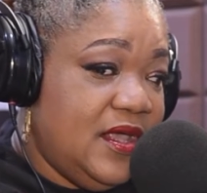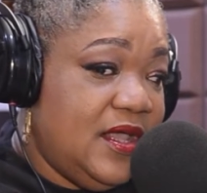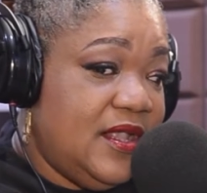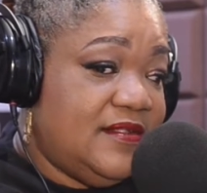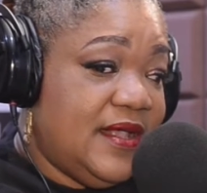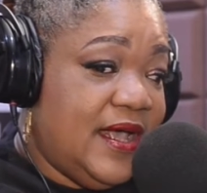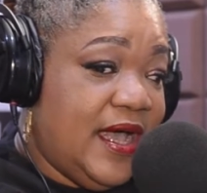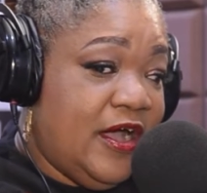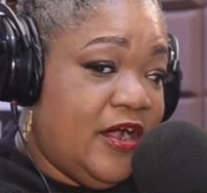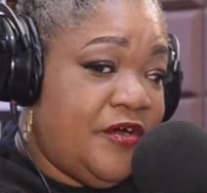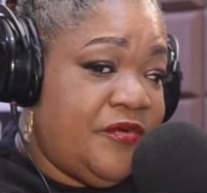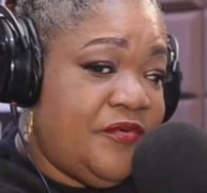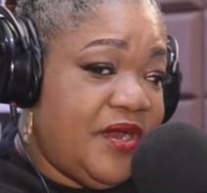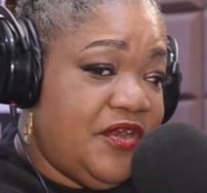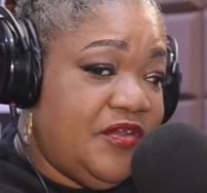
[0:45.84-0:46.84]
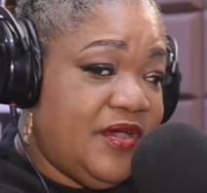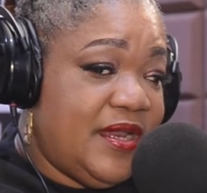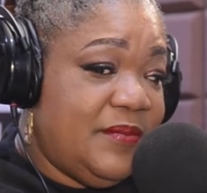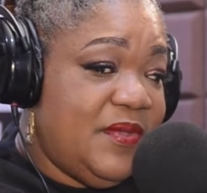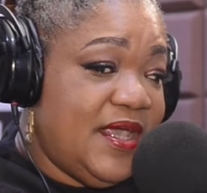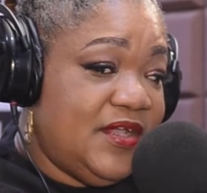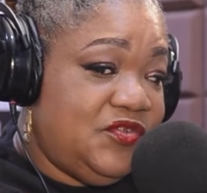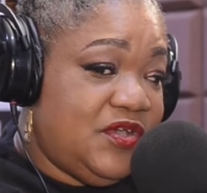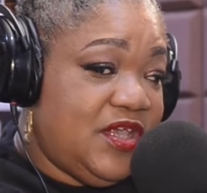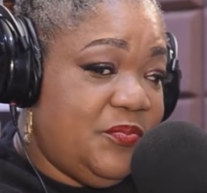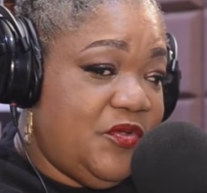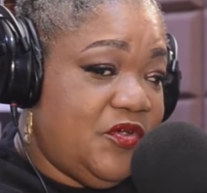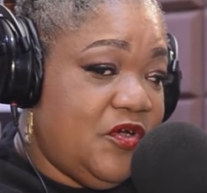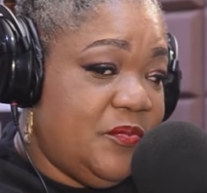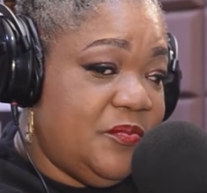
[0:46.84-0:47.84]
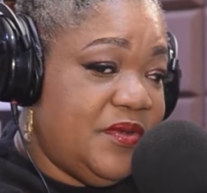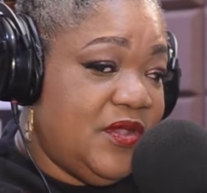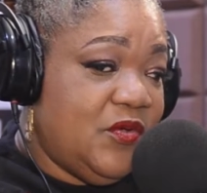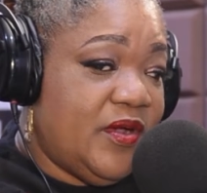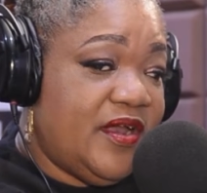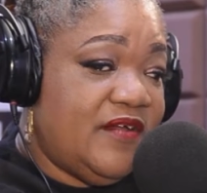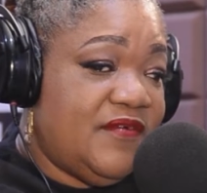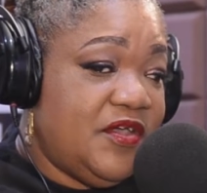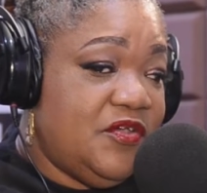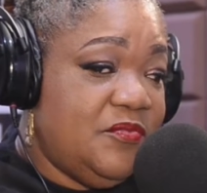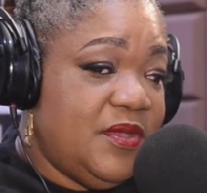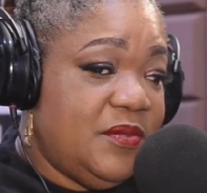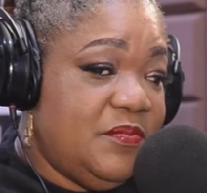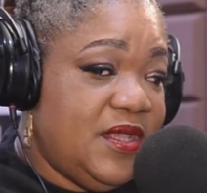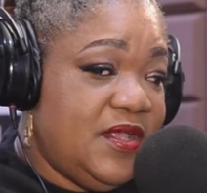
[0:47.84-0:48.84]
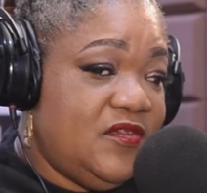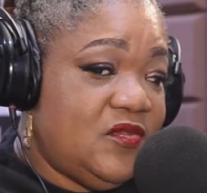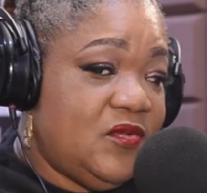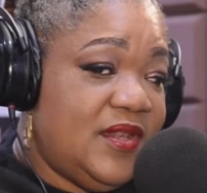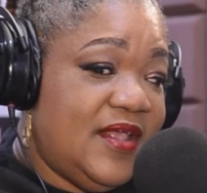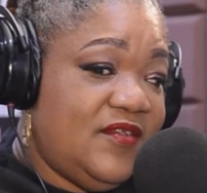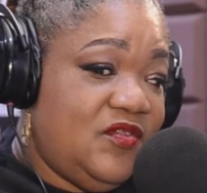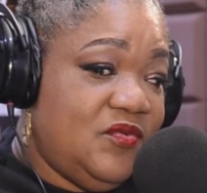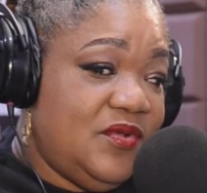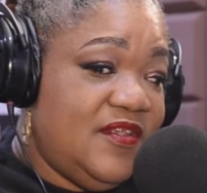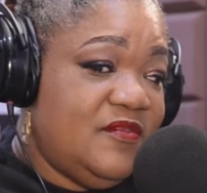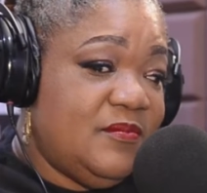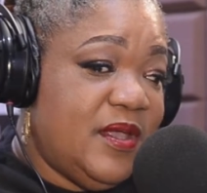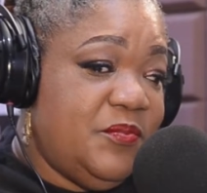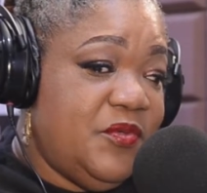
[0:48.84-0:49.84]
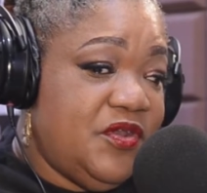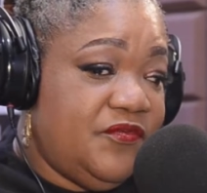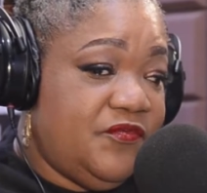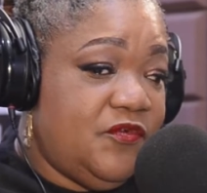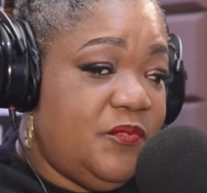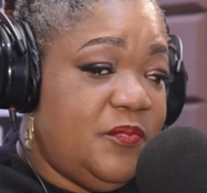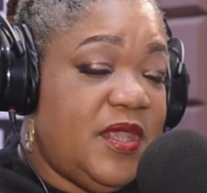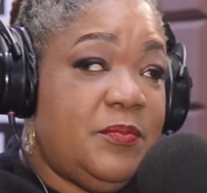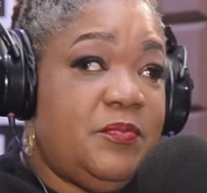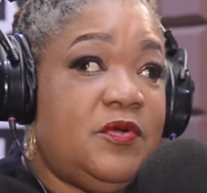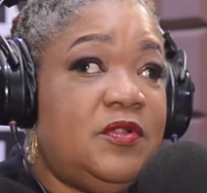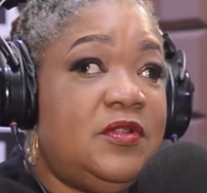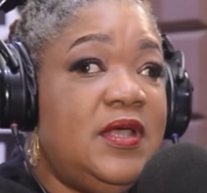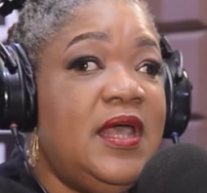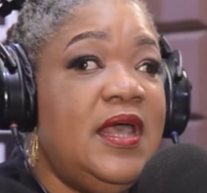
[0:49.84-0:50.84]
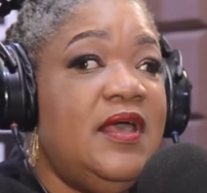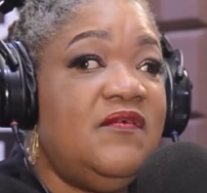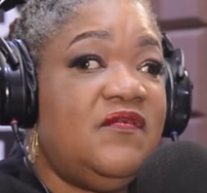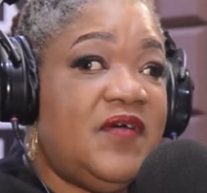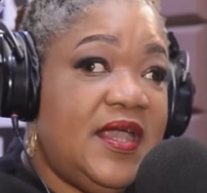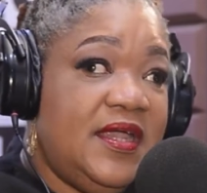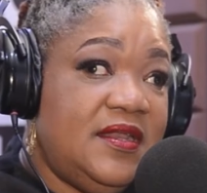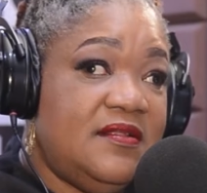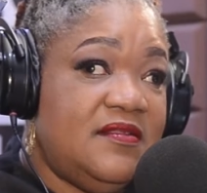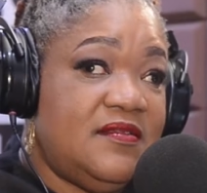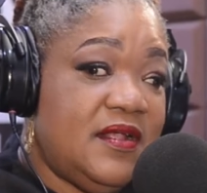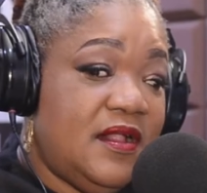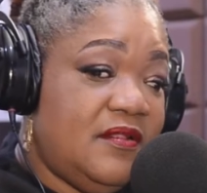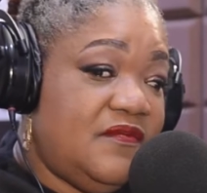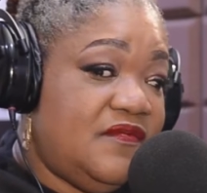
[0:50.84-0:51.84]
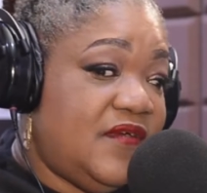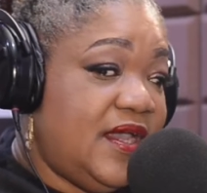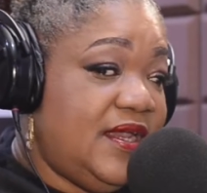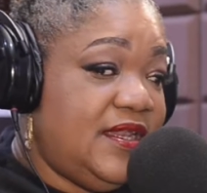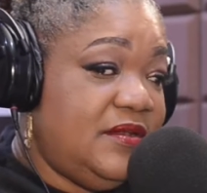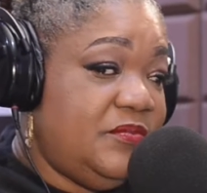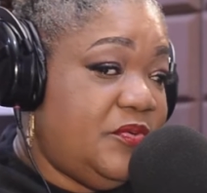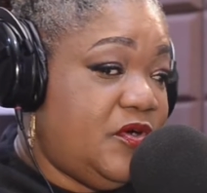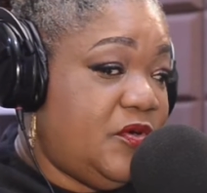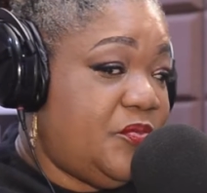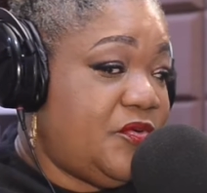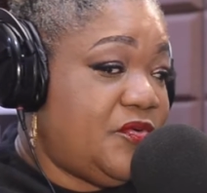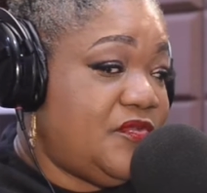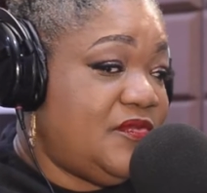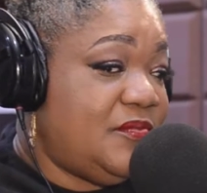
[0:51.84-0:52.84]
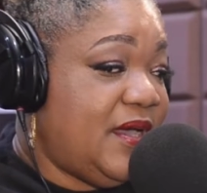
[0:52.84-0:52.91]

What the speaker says: It's an hour on radio, and I'm here to keep you company wherever you may be. So let's do this, my beautiful people. Finding self, finding purpose.